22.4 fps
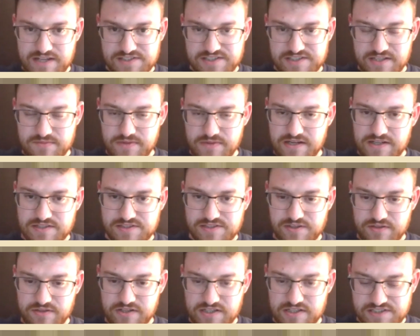less than a minute,
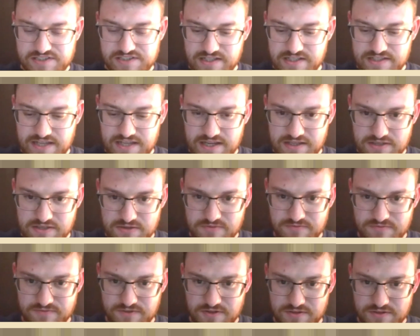so I'm going to say thank
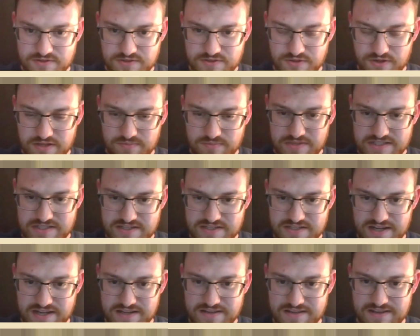you for joining me
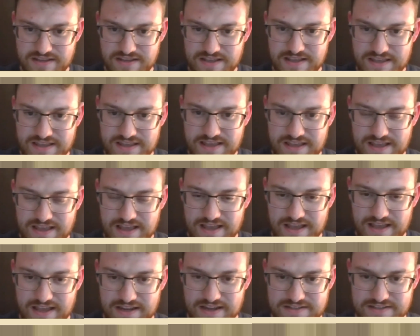today.
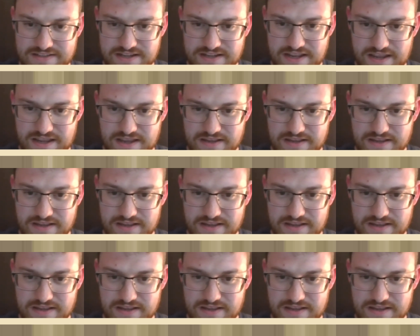And